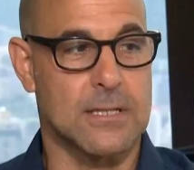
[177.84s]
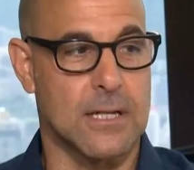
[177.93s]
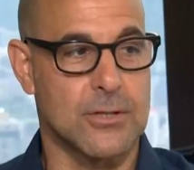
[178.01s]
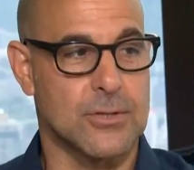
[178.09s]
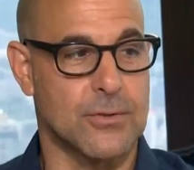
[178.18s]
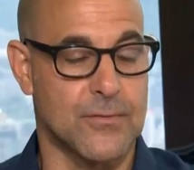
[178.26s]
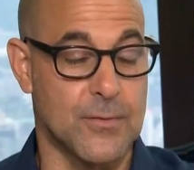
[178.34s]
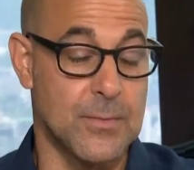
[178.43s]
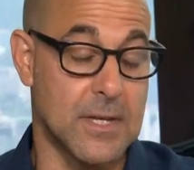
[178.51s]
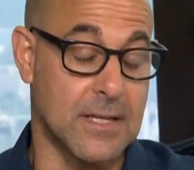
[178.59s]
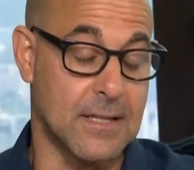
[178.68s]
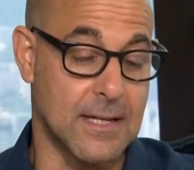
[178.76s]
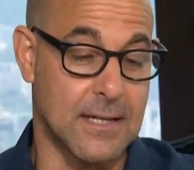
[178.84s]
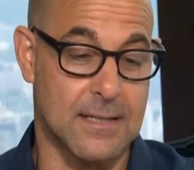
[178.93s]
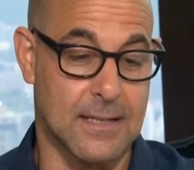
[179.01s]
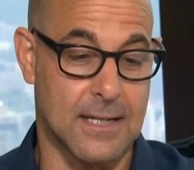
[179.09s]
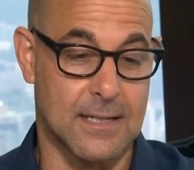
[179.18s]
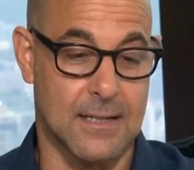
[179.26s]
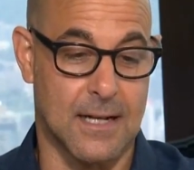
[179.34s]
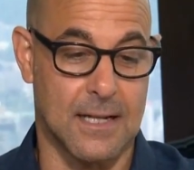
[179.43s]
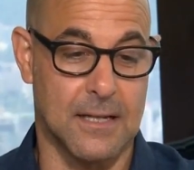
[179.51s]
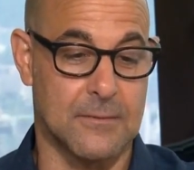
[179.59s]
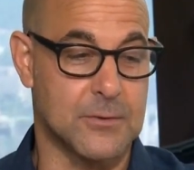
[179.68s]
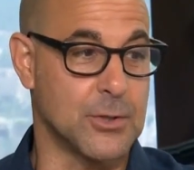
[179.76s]
style shoot, for me, that, that I
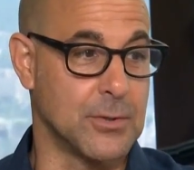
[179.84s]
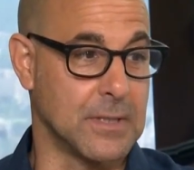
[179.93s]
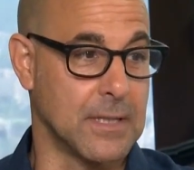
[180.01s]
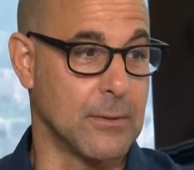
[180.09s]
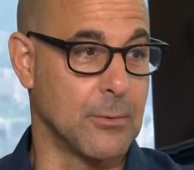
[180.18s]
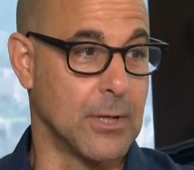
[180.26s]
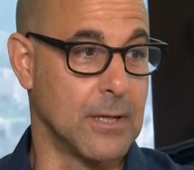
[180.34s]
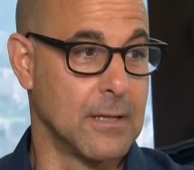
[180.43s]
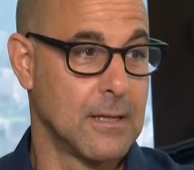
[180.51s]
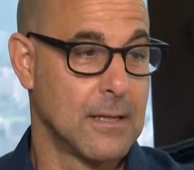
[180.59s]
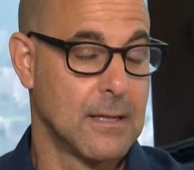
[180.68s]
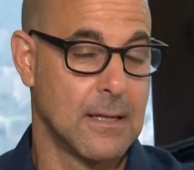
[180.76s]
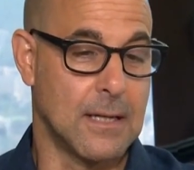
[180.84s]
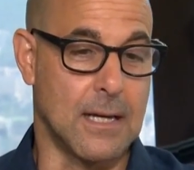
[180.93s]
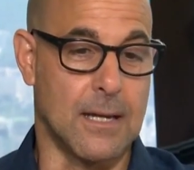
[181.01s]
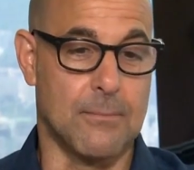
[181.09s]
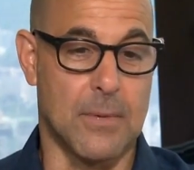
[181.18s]
love shooting that way. Mm -hmm. And